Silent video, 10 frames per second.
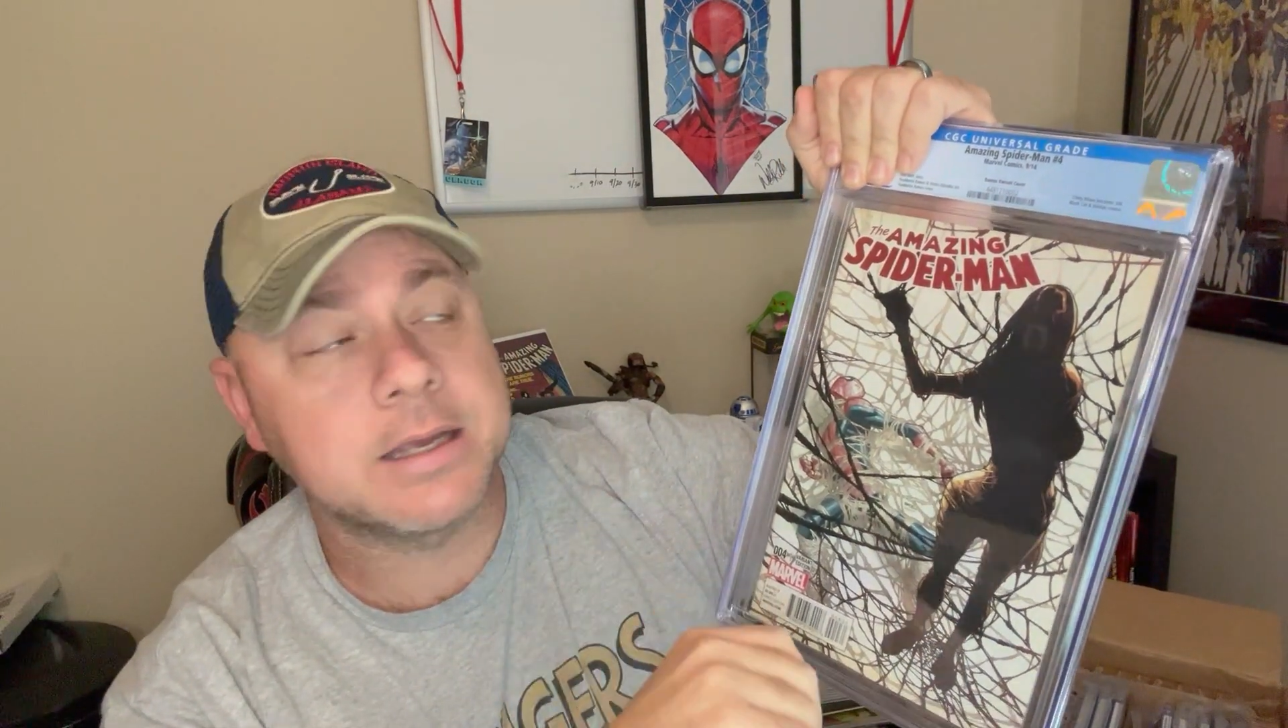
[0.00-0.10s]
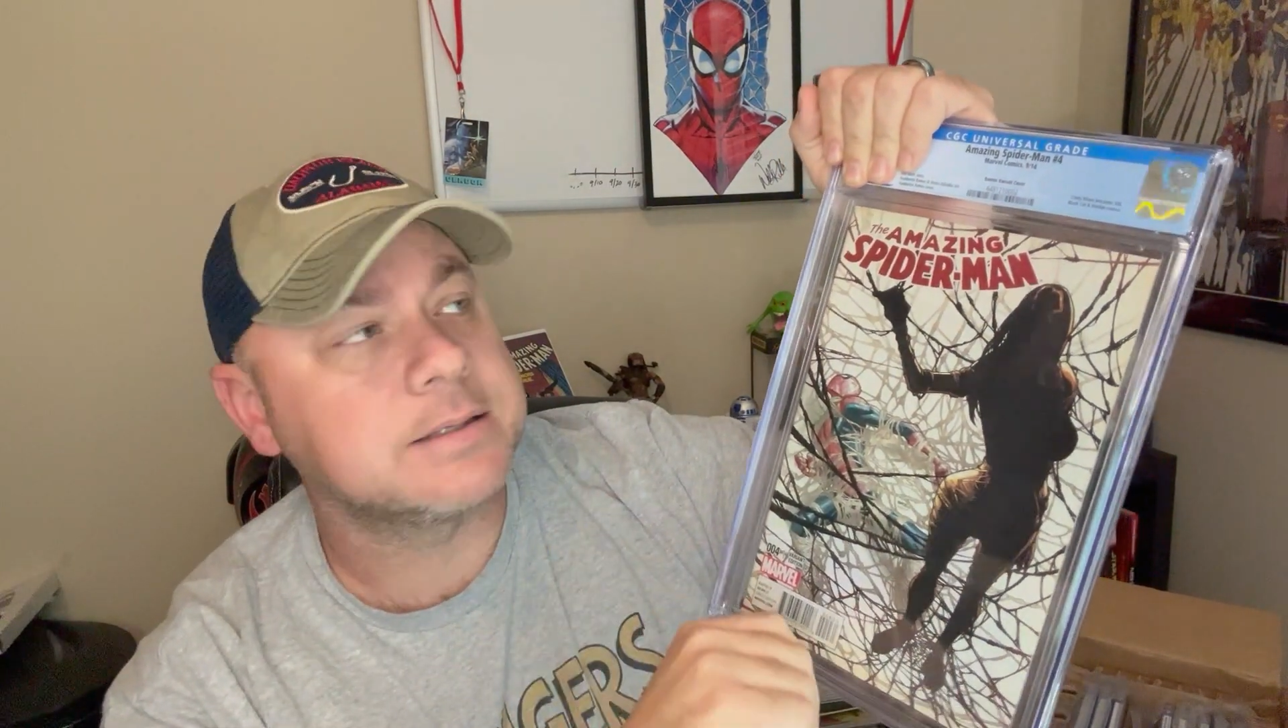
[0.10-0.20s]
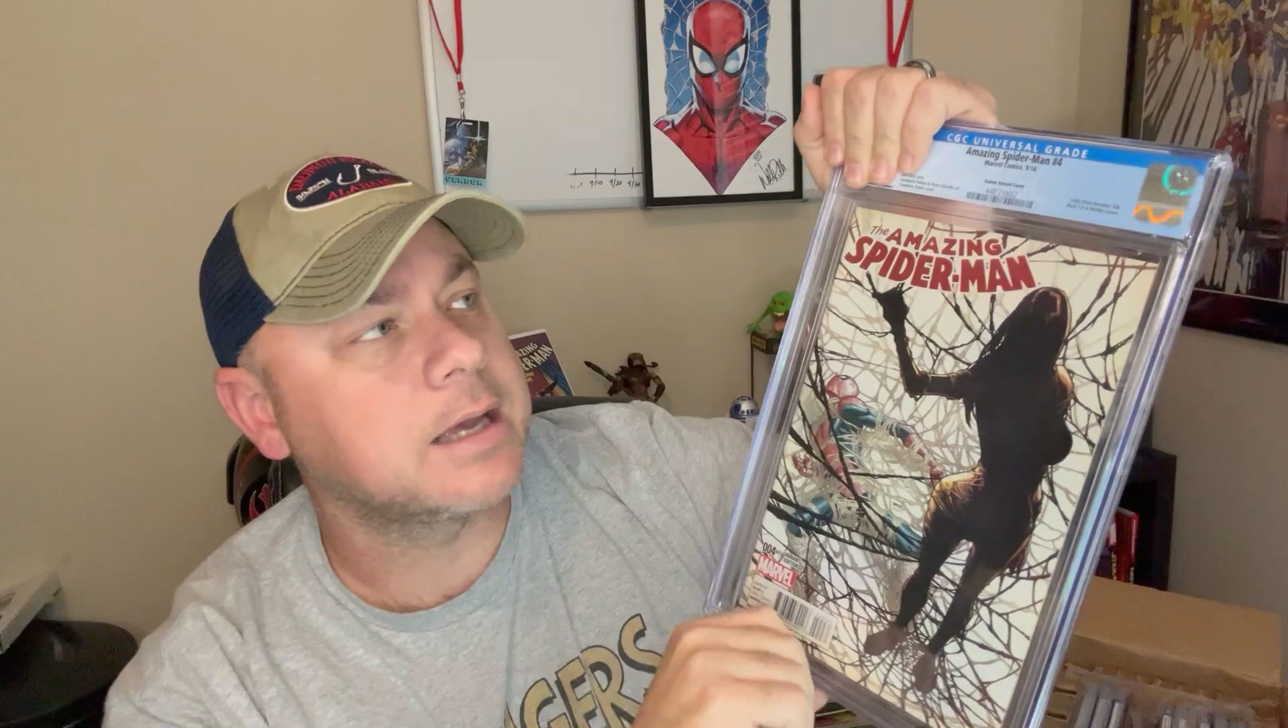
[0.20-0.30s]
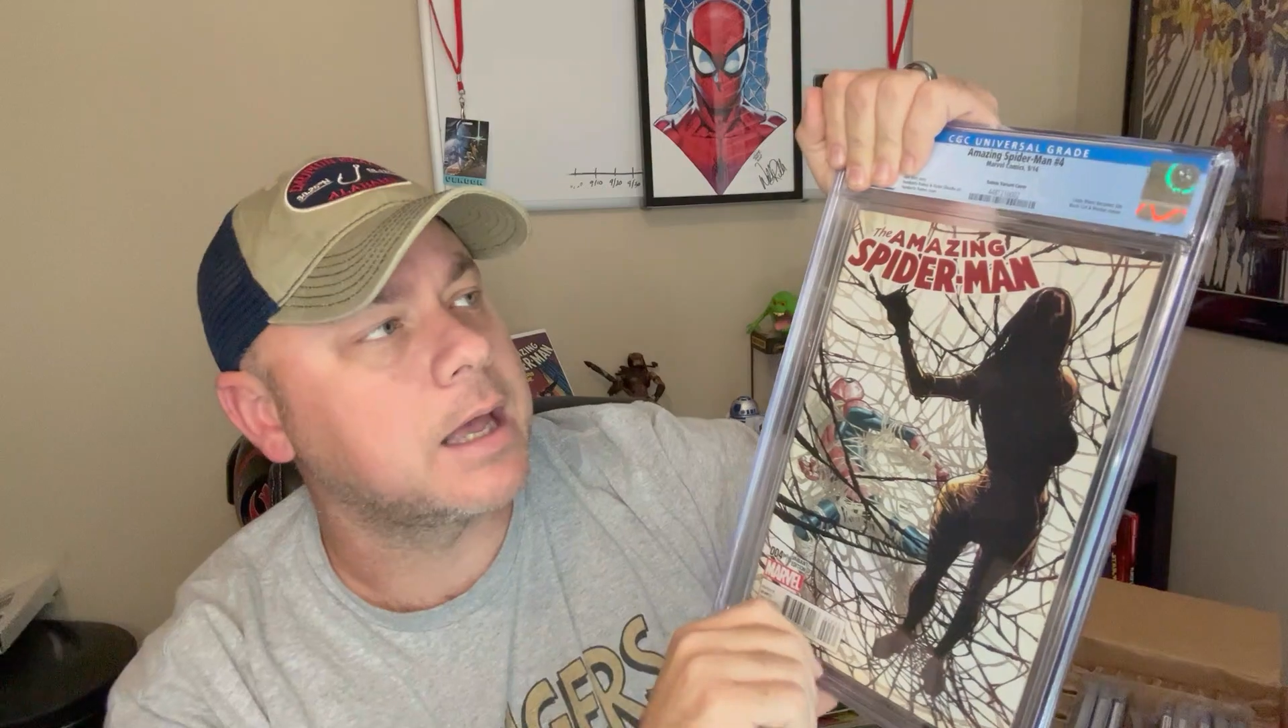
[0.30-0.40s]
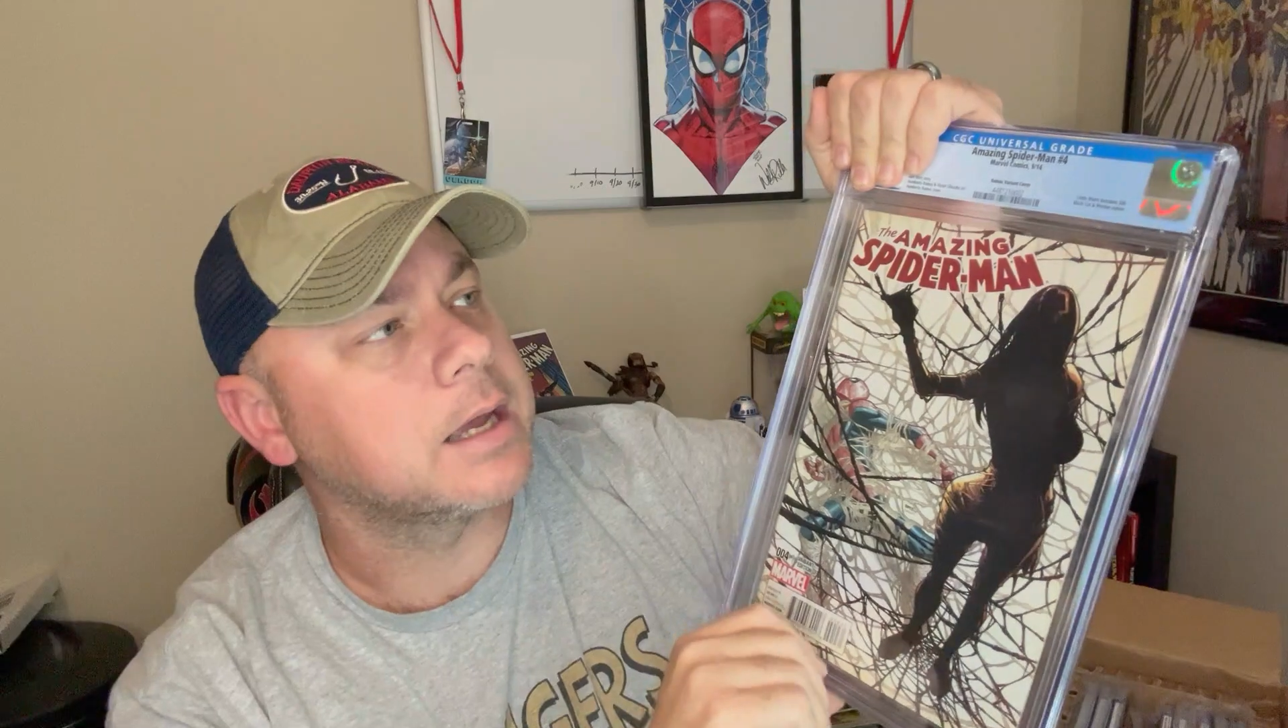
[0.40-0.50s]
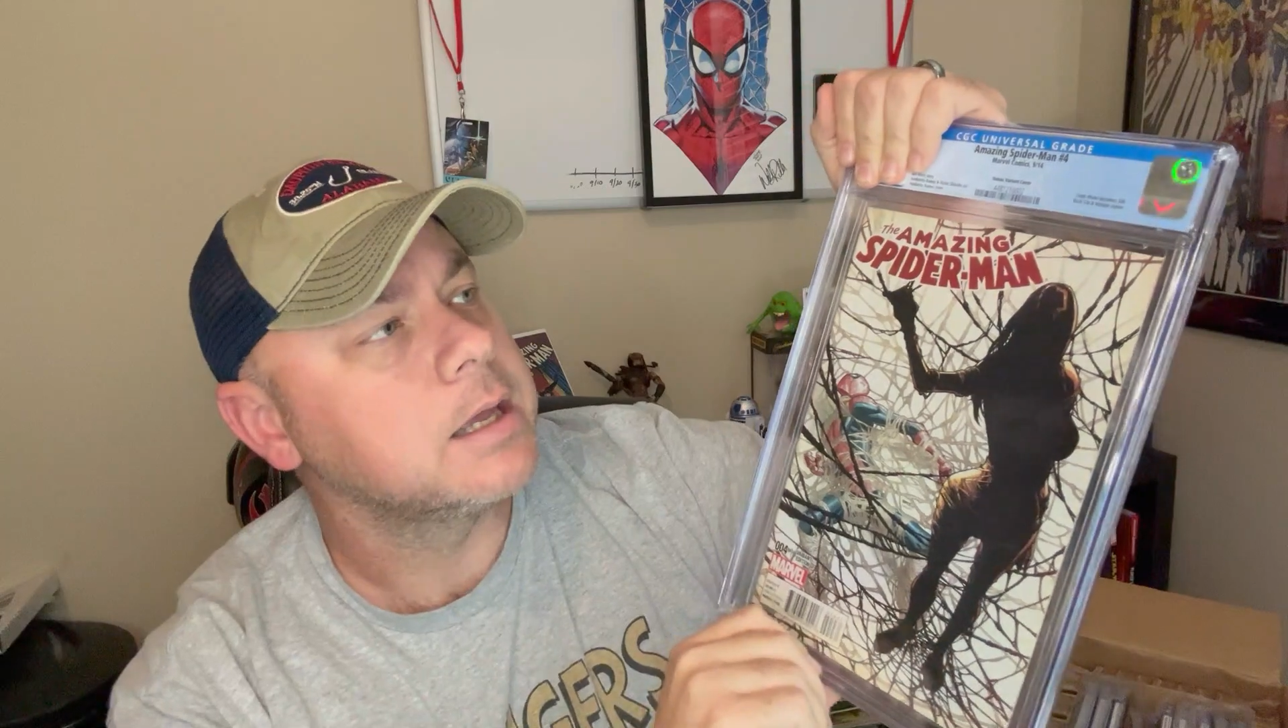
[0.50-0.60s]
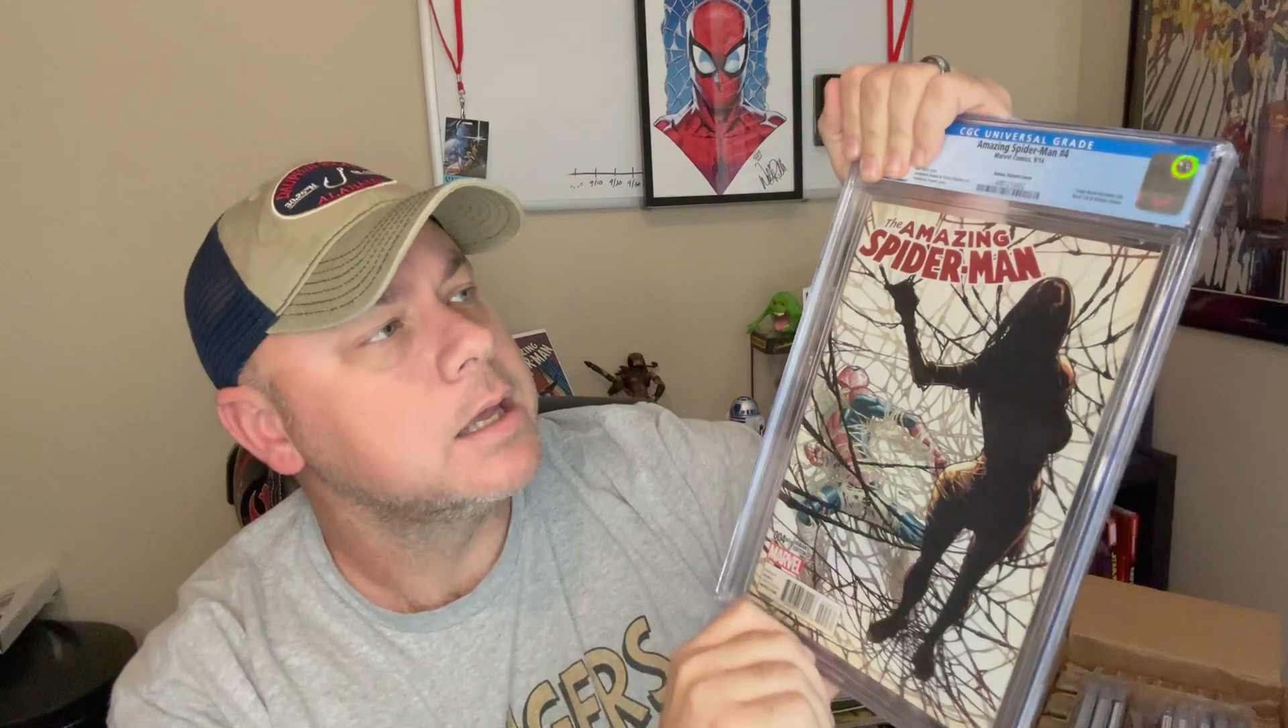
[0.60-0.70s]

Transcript: It's high.